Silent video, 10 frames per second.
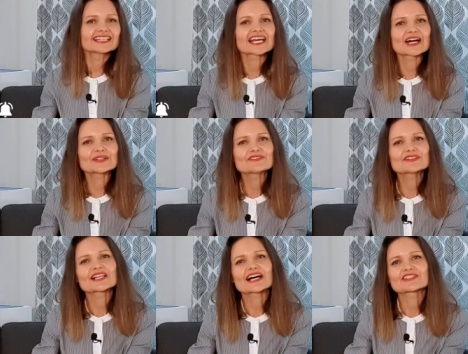Now, if
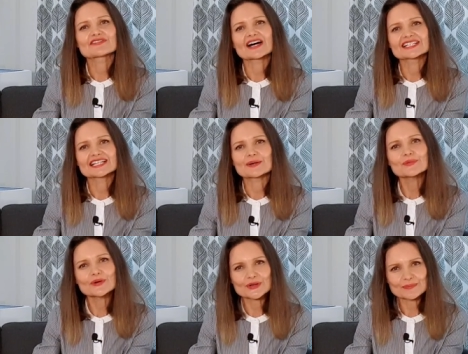you'd like to find out
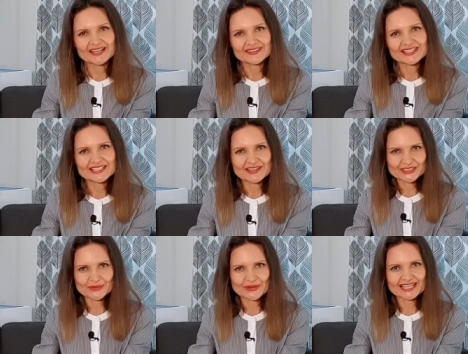more about the
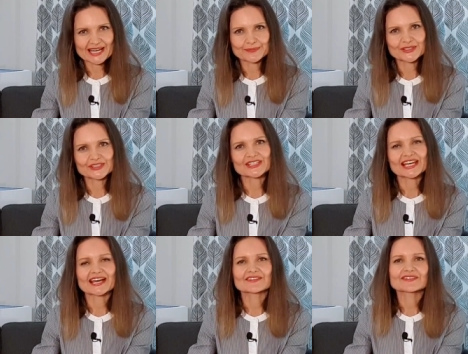seven great habits to
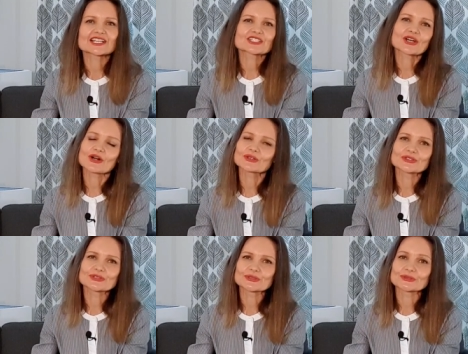have as a
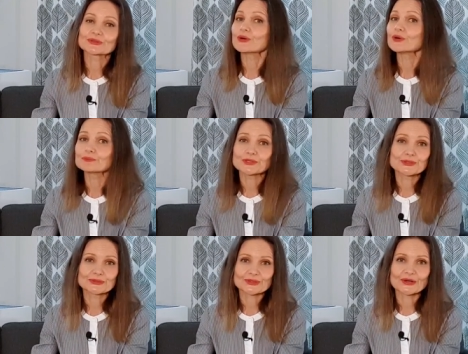golden doodle or
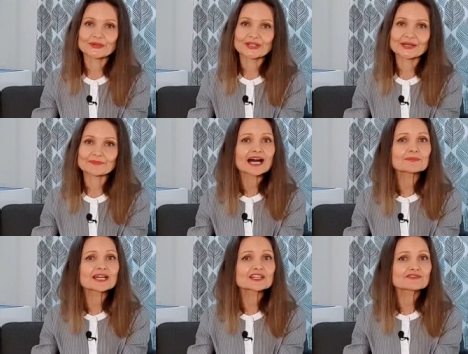poodle owner, I
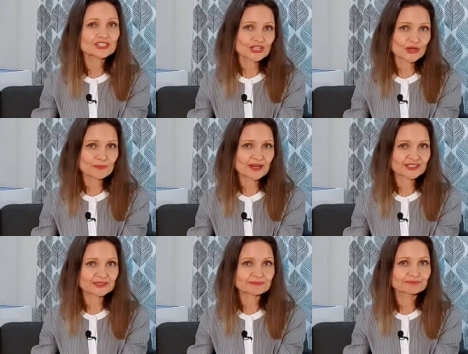made a video
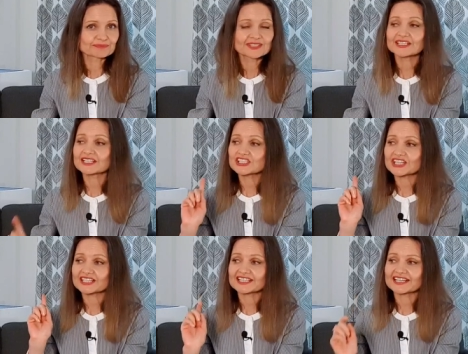about it. You can
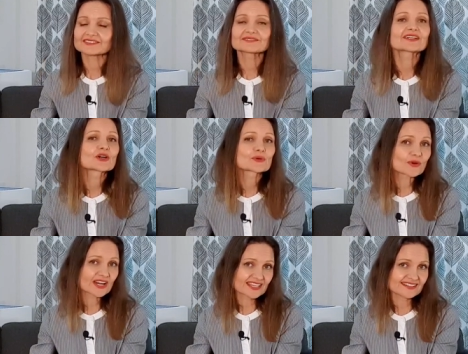check it out
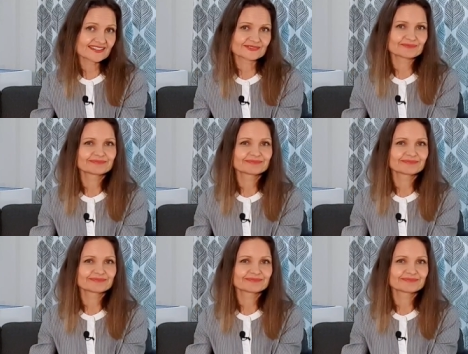right here.